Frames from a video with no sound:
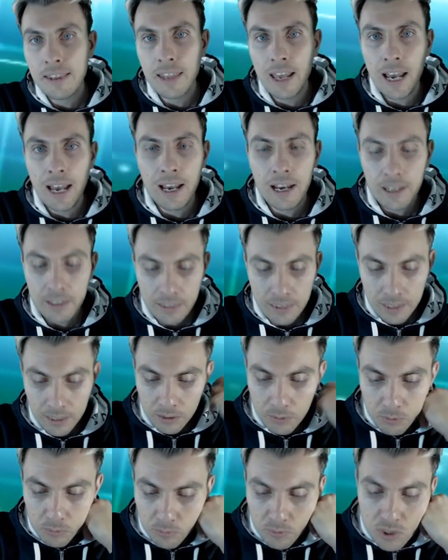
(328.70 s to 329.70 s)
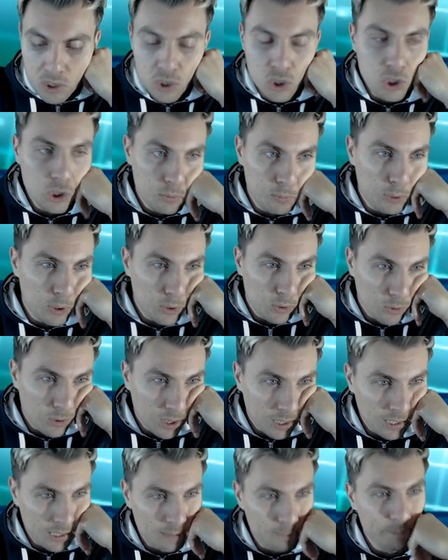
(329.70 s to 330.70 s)
that, I think we should be
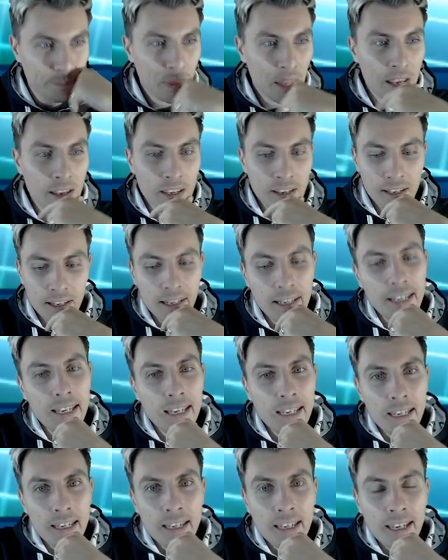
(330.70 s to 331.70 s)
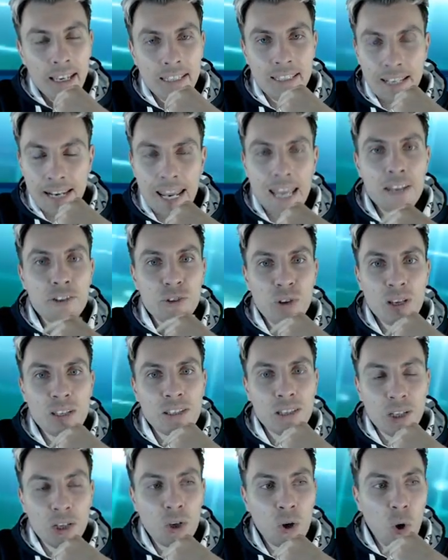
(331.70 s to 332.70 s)
alright. It's an
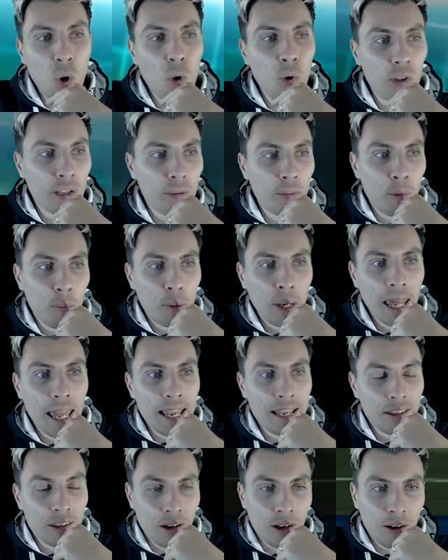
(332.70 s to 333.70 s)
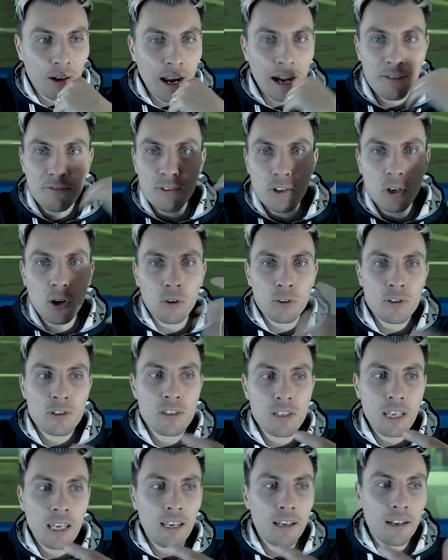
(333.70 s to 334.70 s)
interesting call that we're playing now. I've not
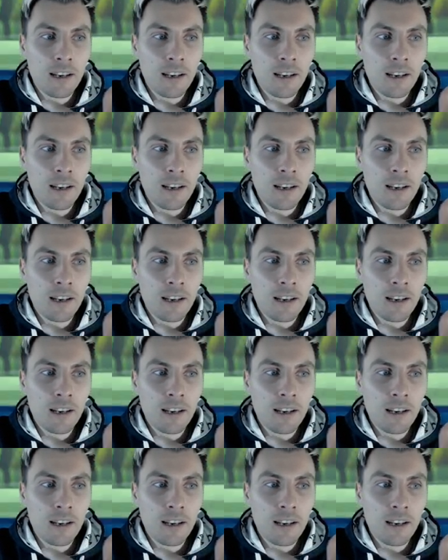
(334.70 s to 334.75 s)
seen,